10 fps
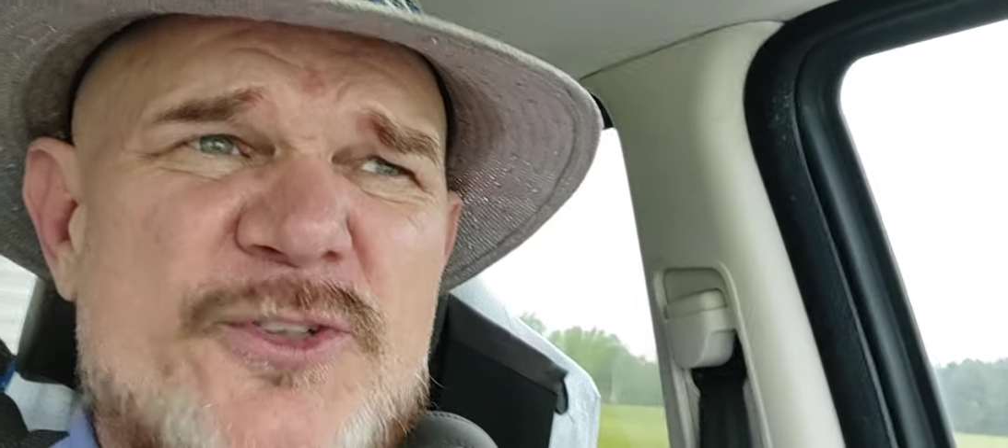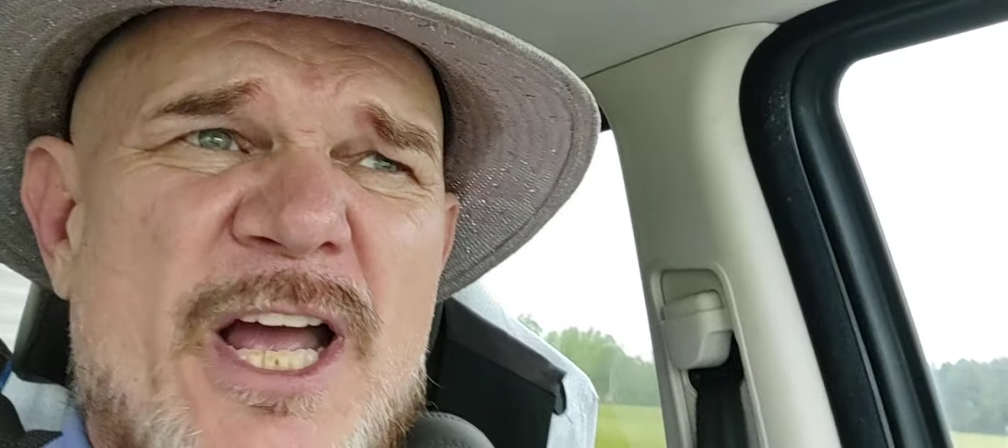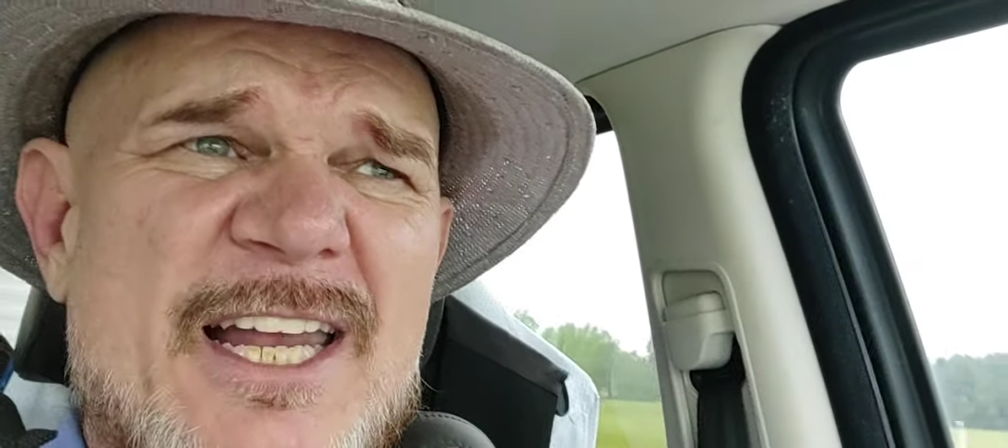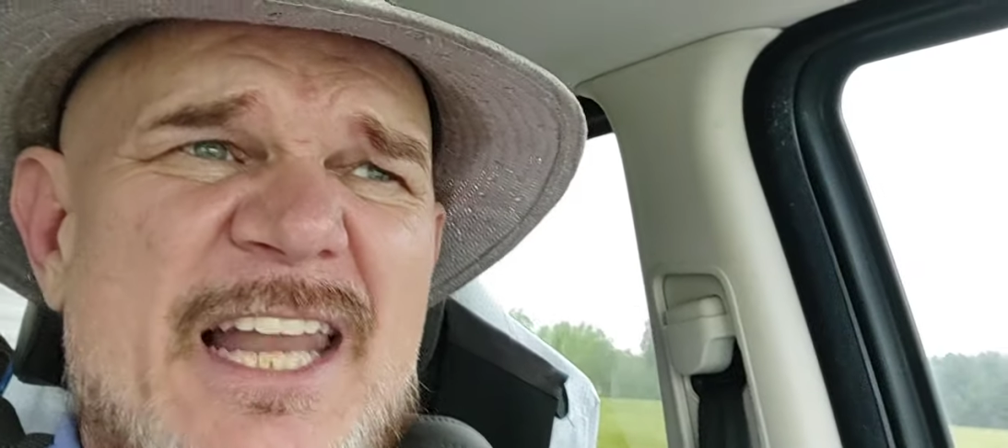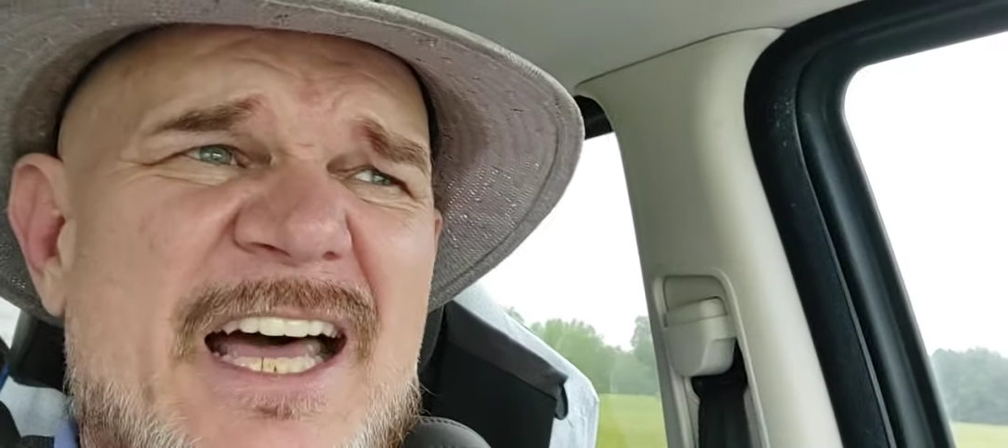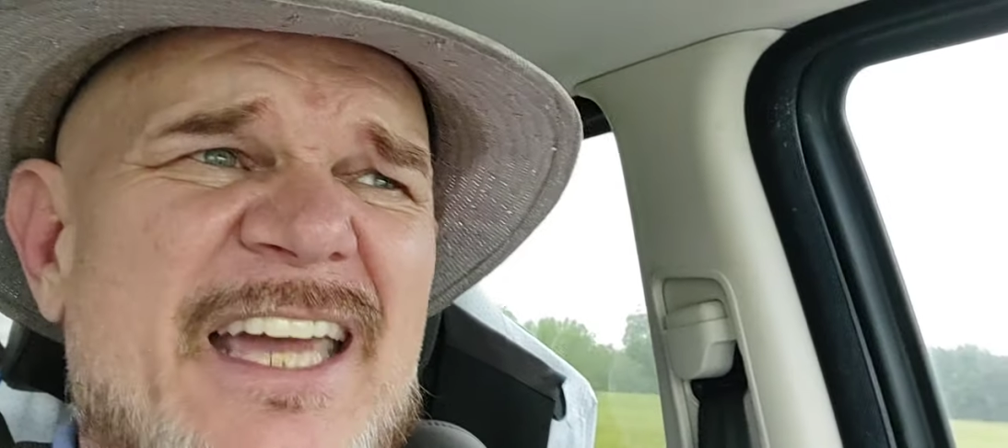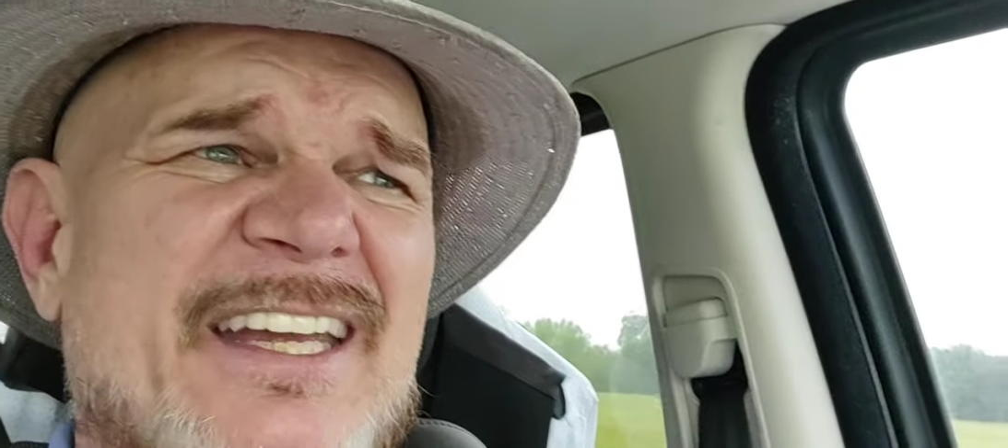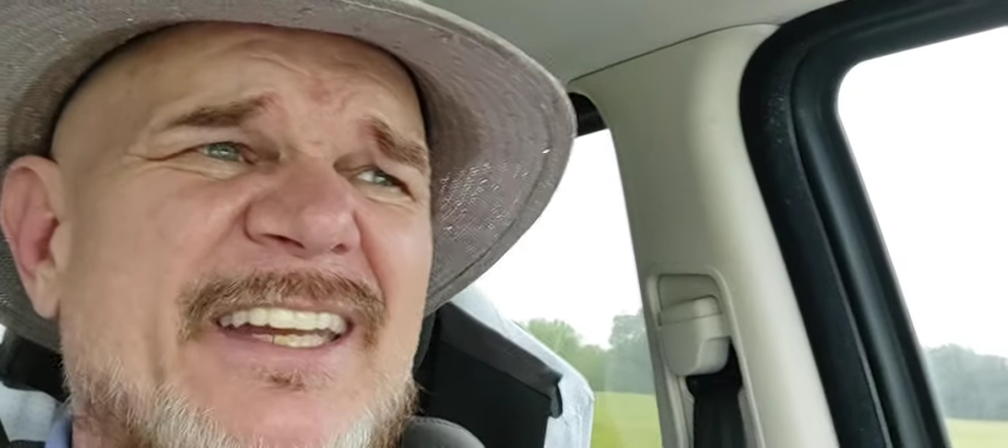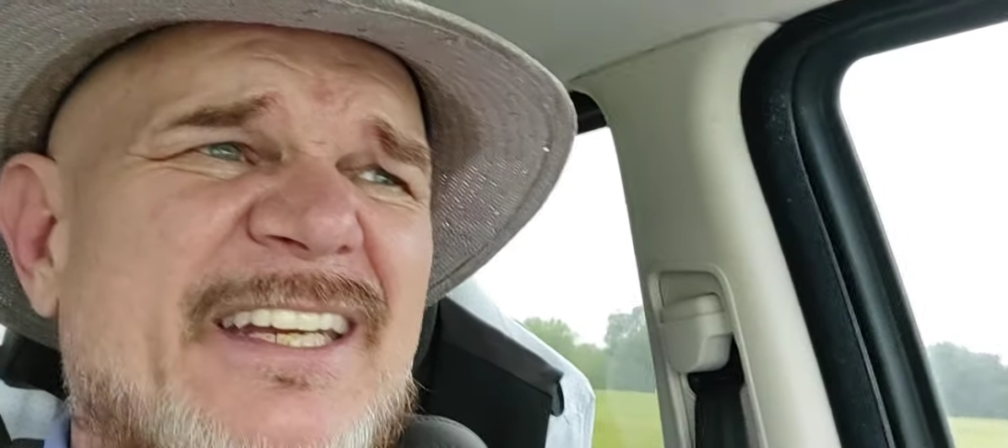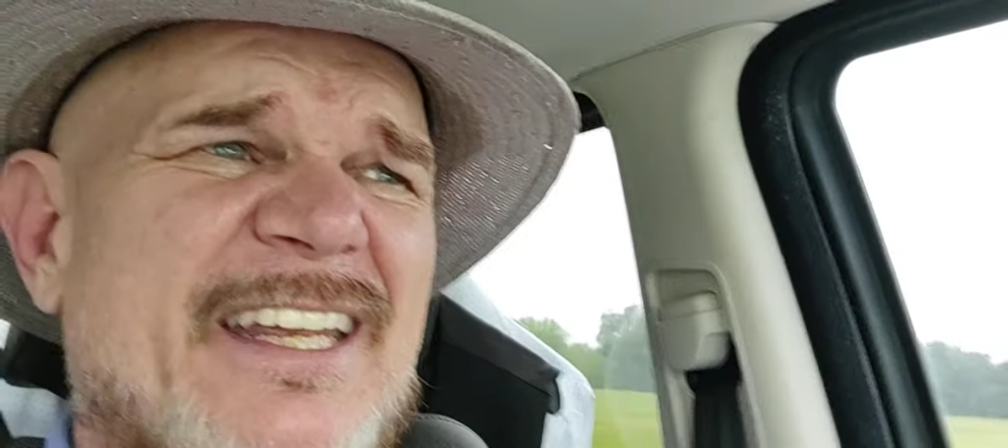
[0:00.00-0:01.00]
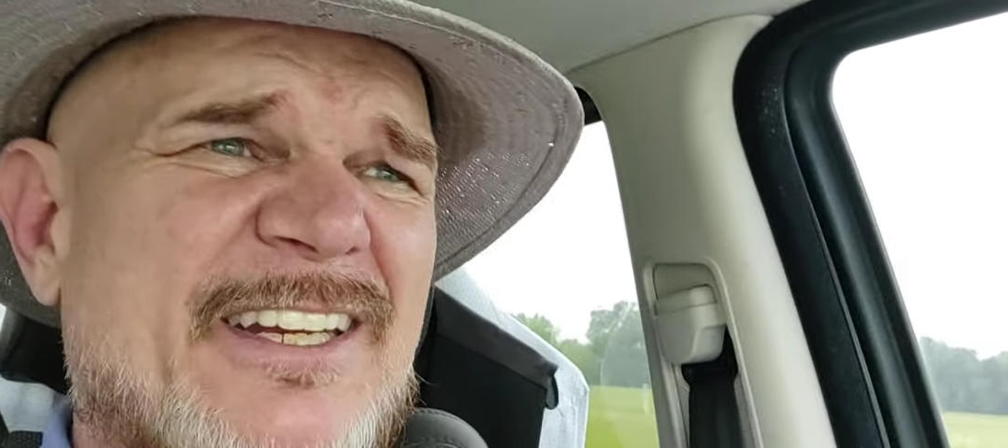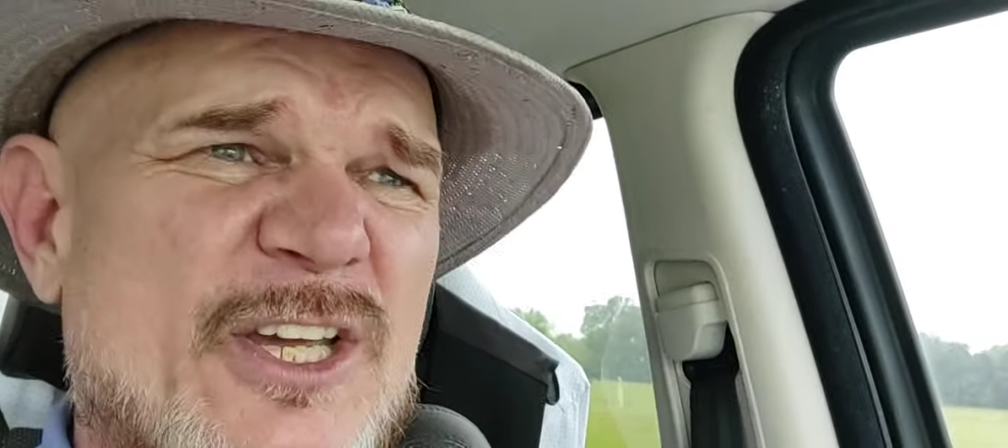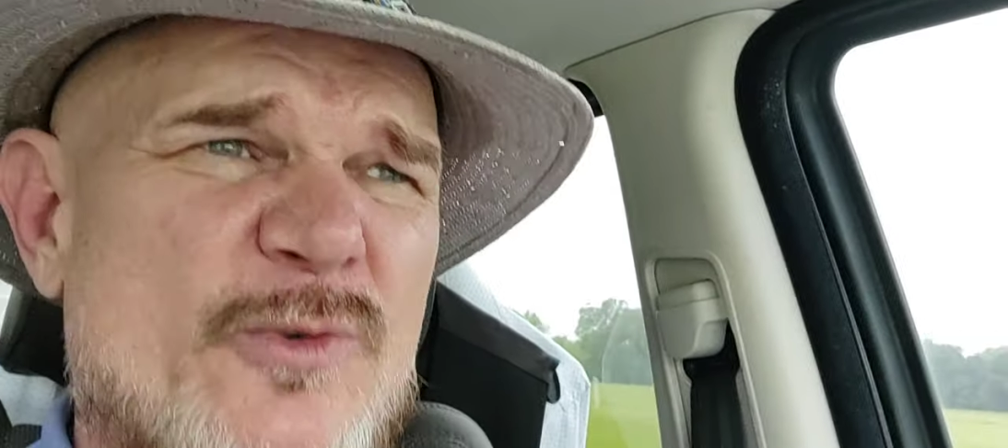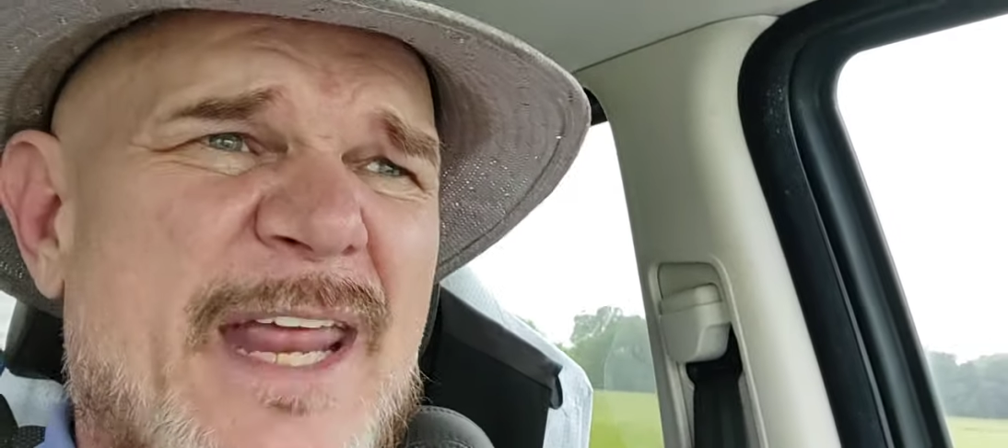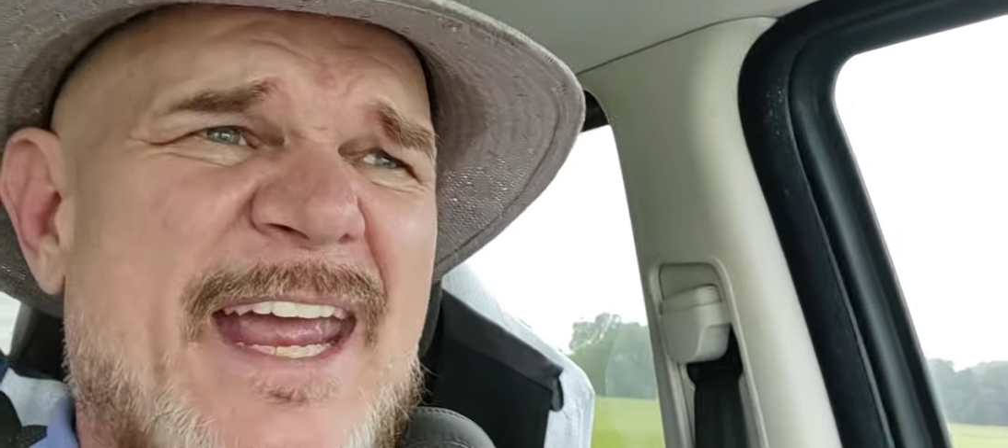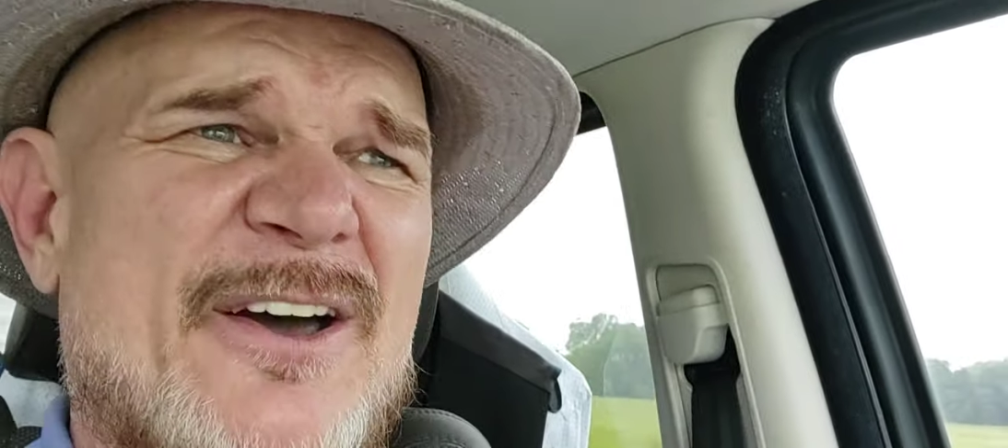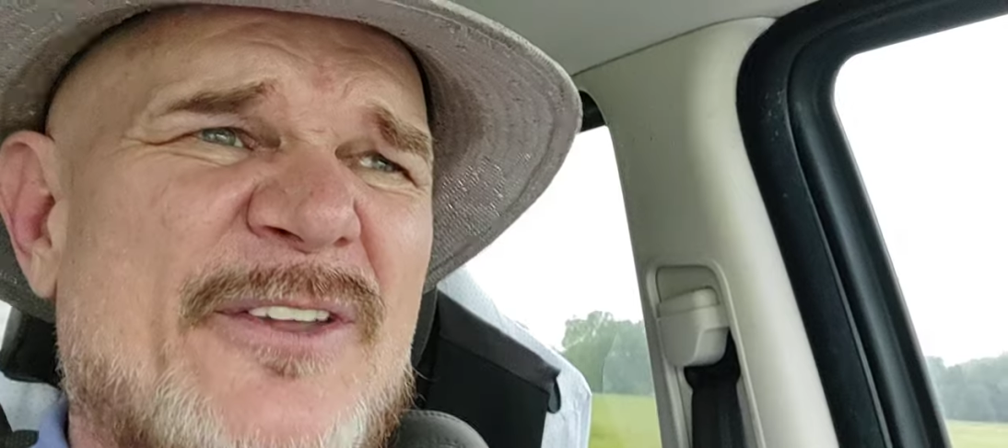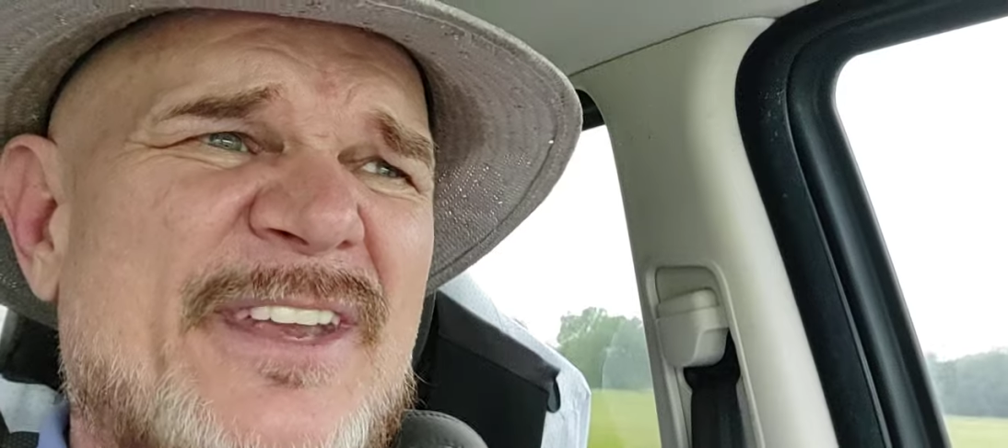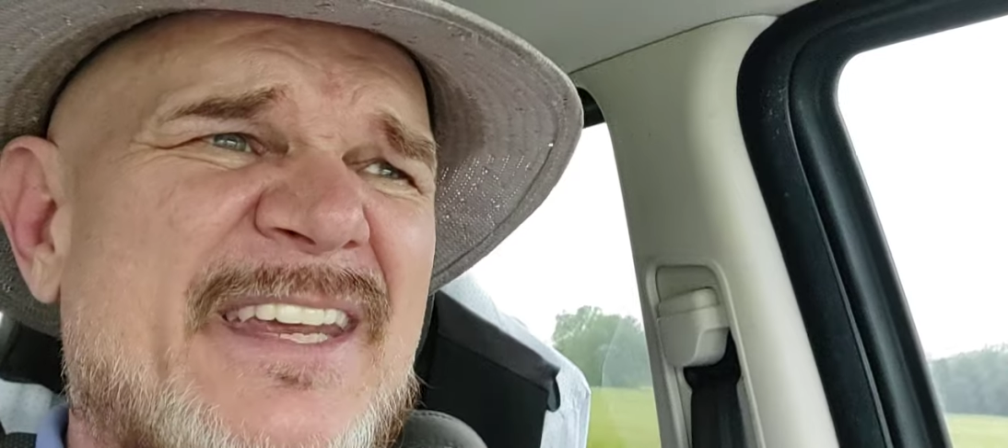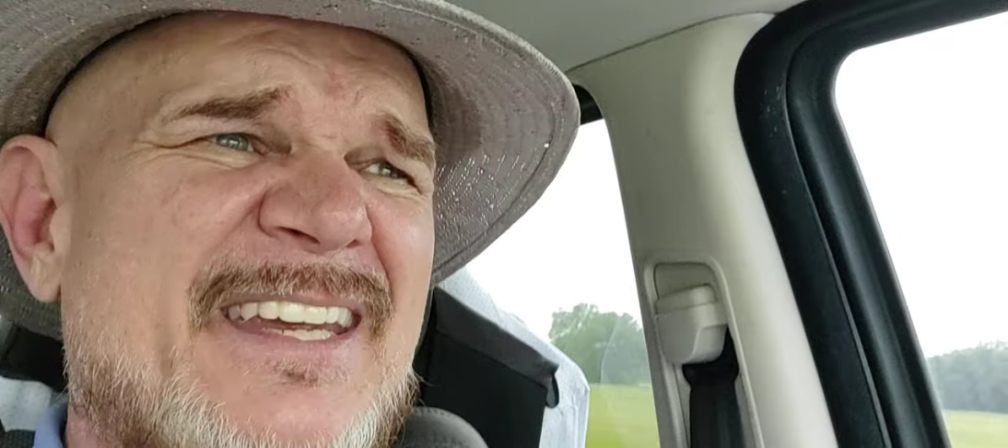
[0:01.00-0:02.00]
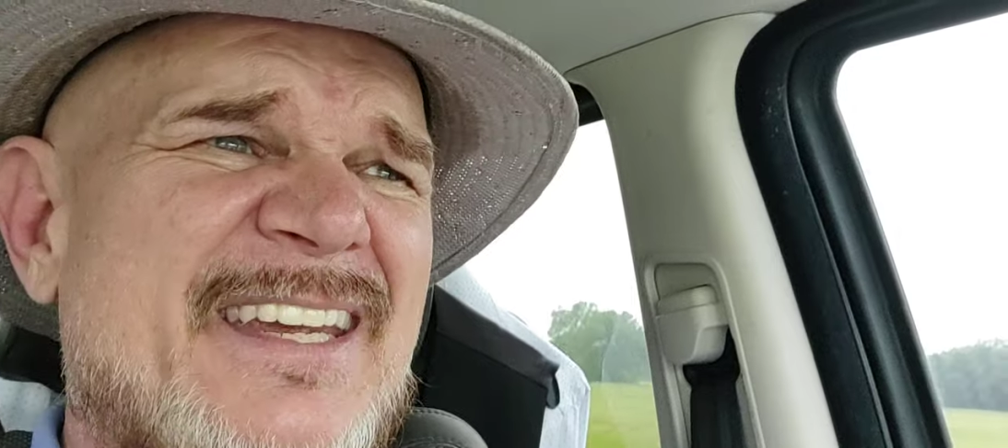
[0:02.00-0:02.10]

shot line and, and go down